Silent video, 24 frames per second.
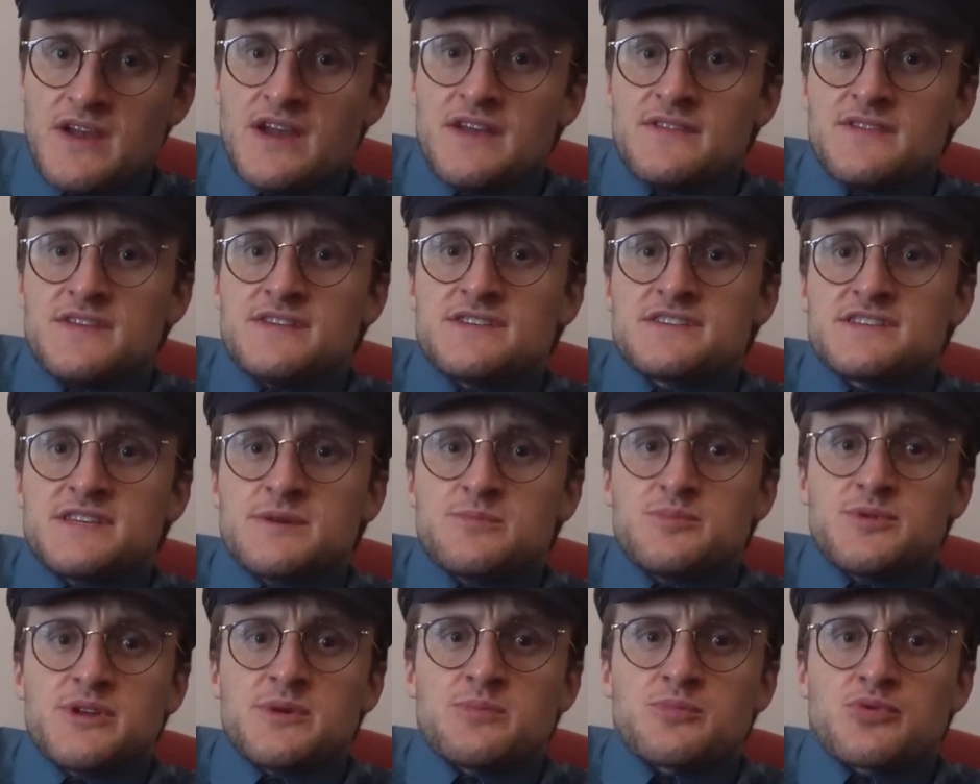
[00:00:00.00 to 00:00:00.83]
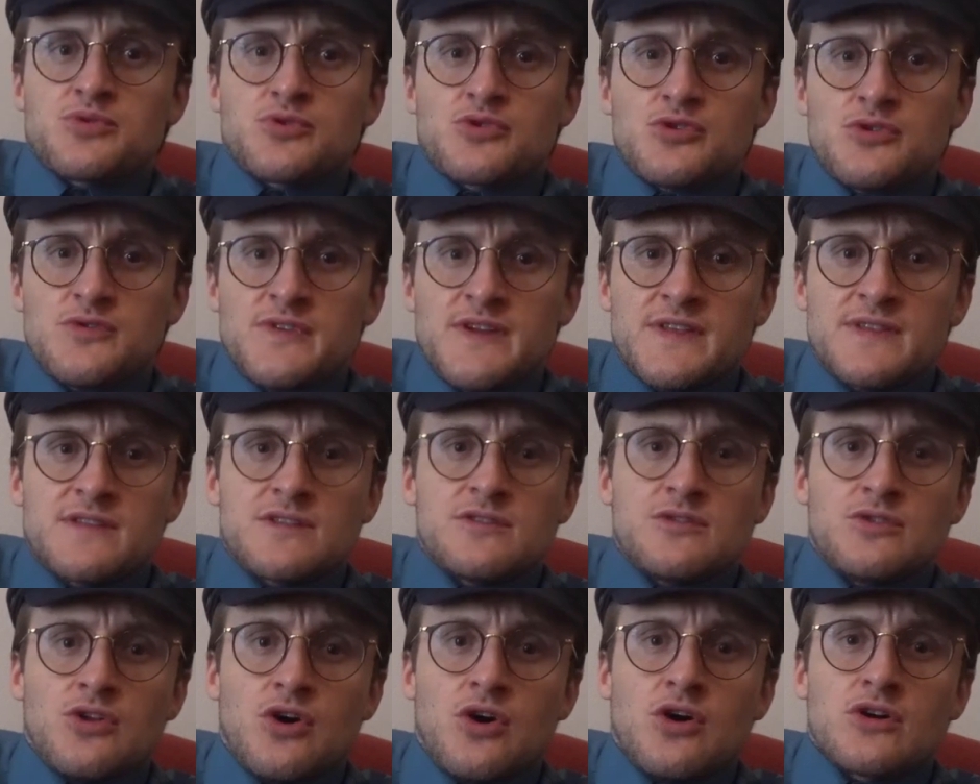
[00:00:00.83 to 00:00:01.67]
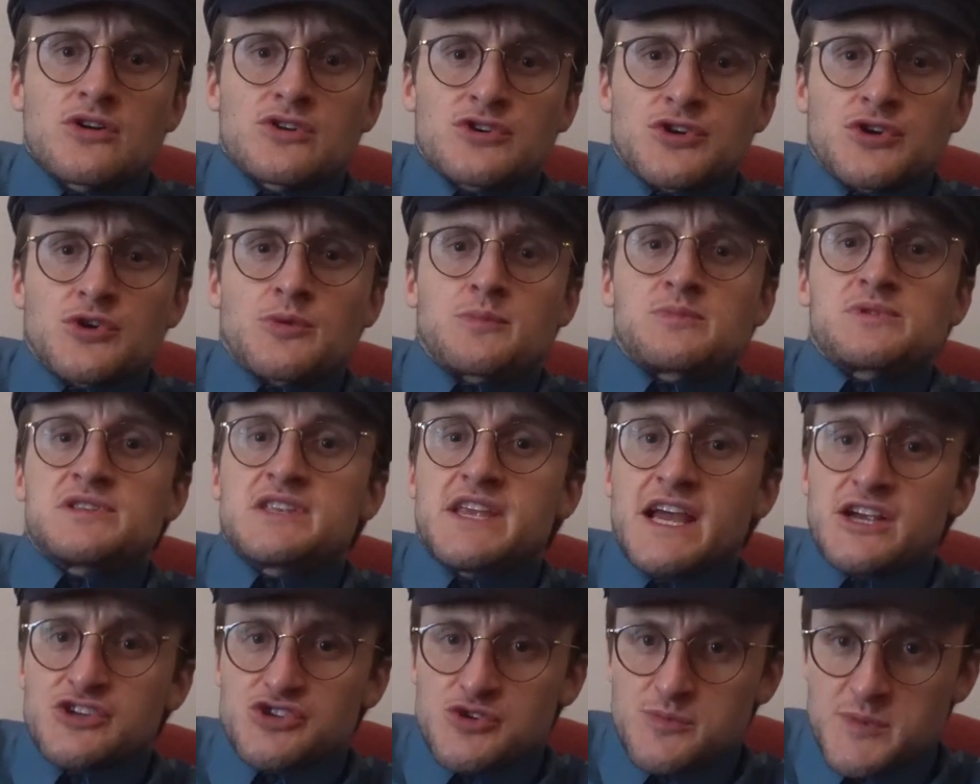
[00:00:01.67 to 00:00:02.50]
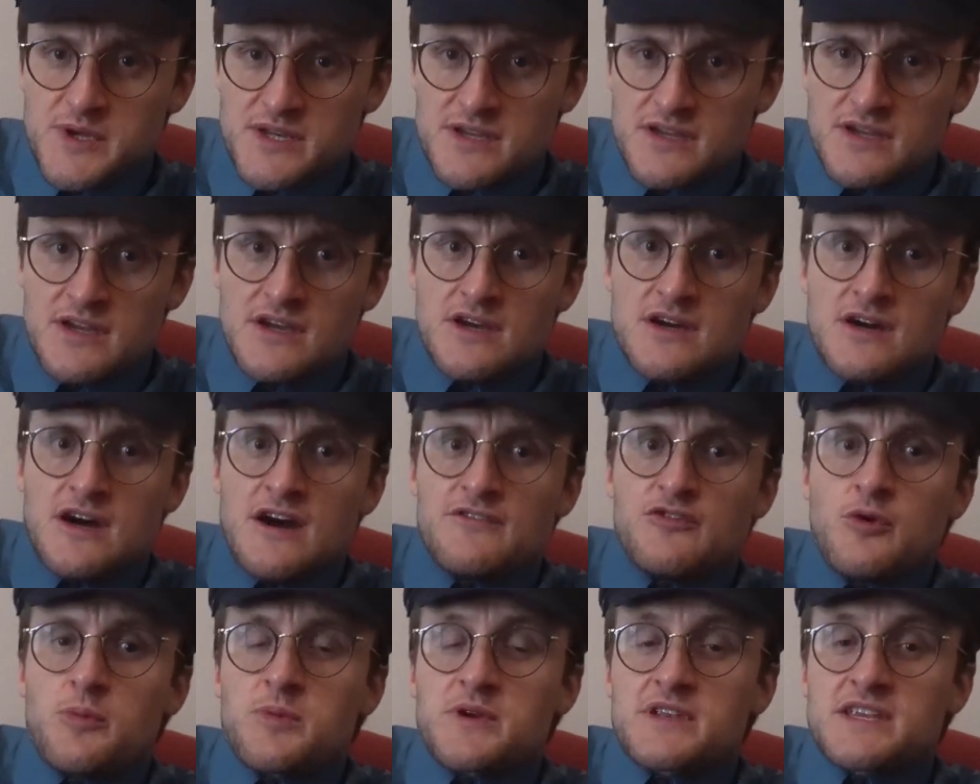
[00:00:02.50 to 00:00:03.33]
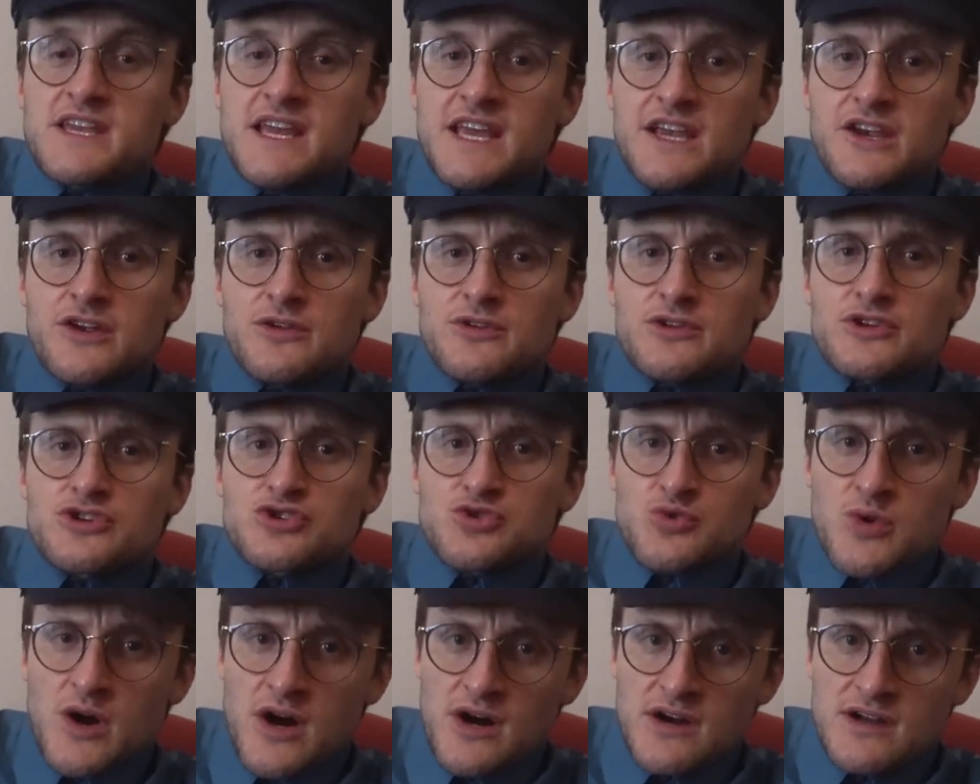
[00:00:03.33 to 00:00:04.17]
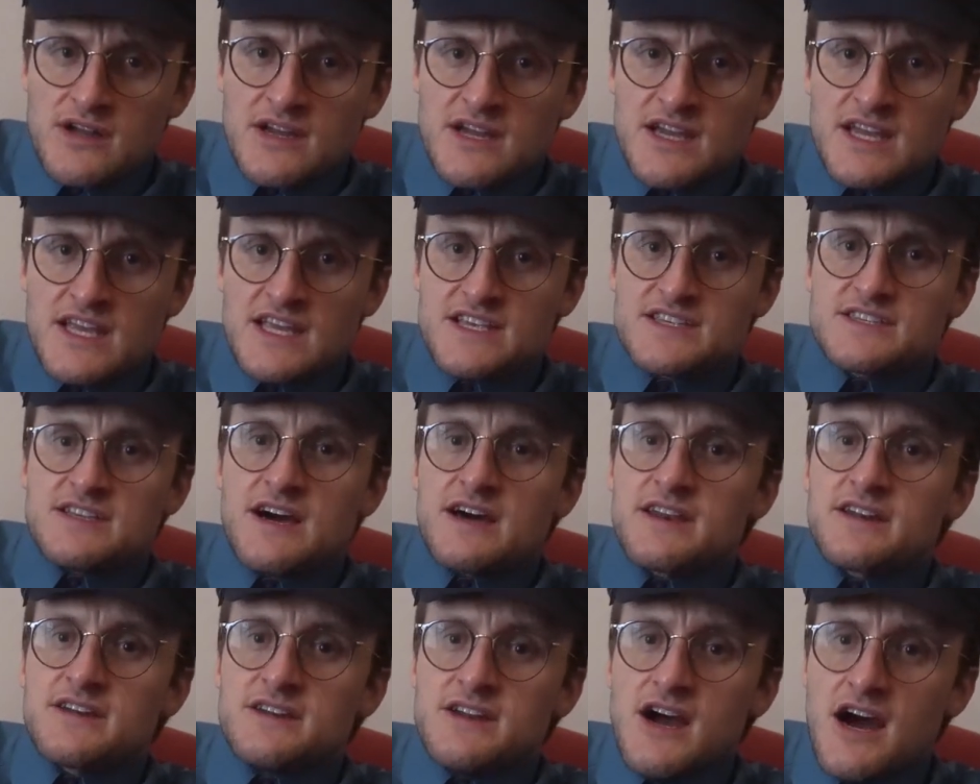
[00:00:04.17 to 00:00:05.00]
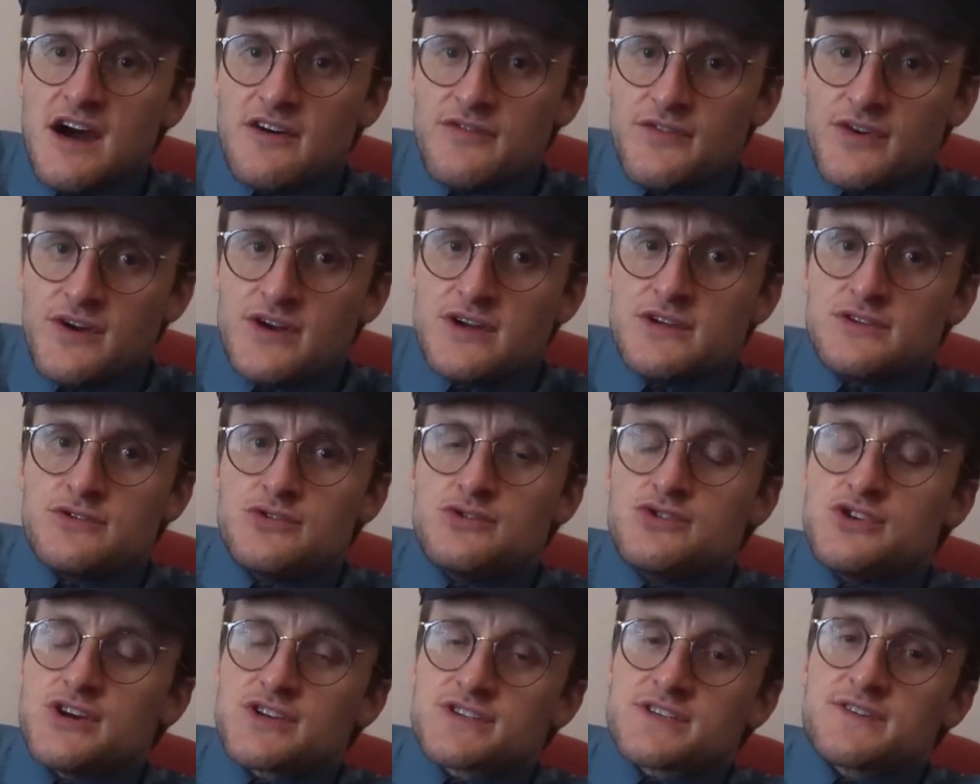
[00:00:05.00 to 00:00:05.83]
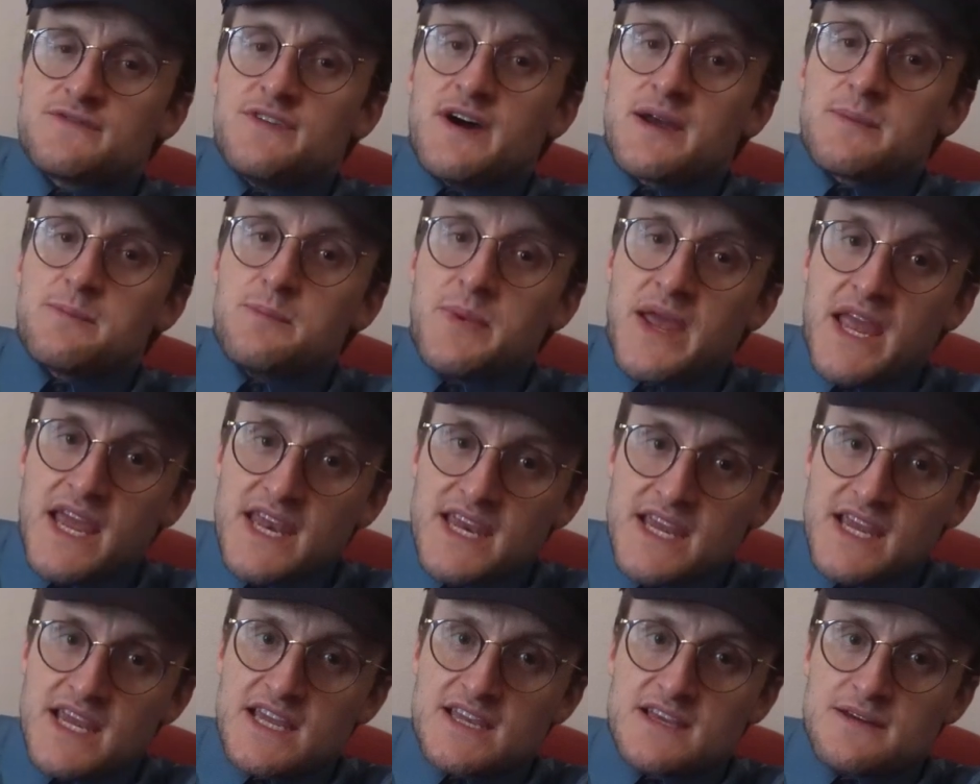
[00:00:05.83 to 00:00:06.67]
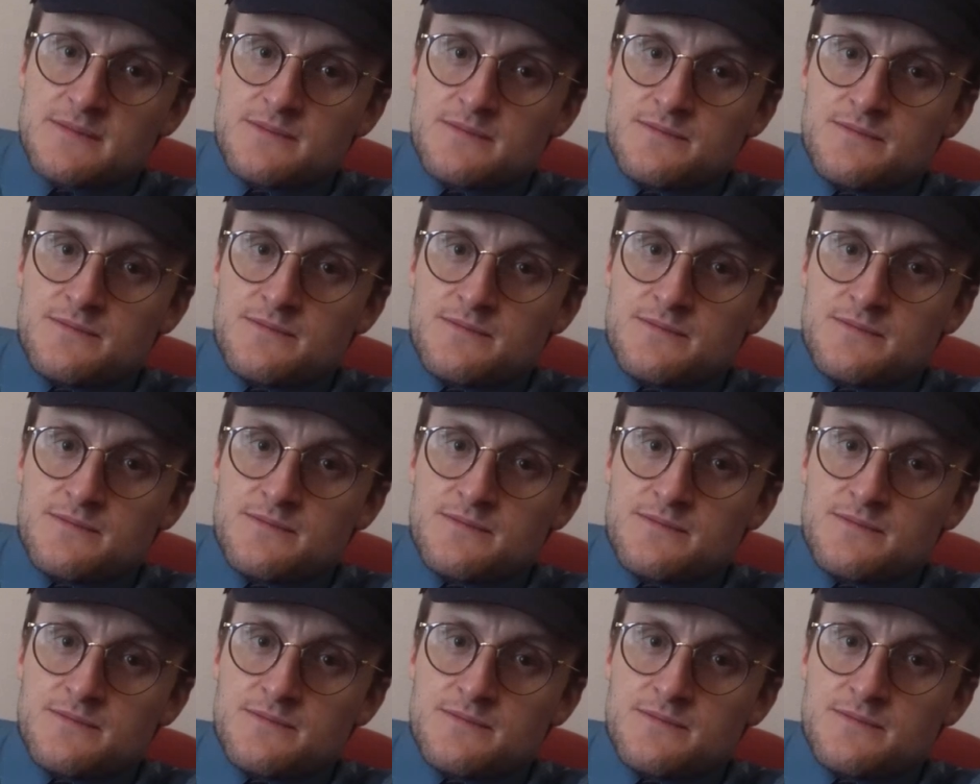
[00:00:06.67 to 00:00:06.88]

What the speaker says: then simply proving the long-term detriment of a particular drug is not enough to justify banning it.